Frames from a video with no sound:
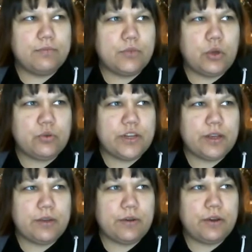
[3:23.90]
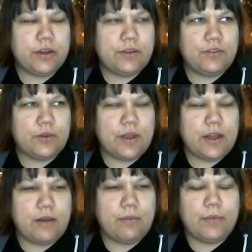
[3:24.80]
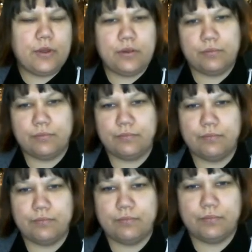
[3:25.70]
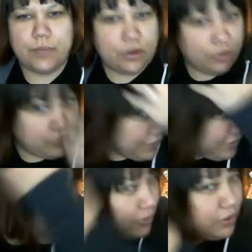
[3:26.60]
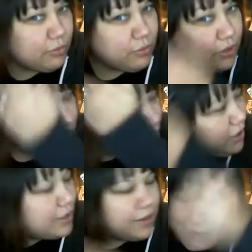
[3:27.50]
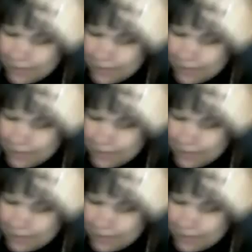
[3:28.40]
Go check out her Instagram and her Facebook and whatnot.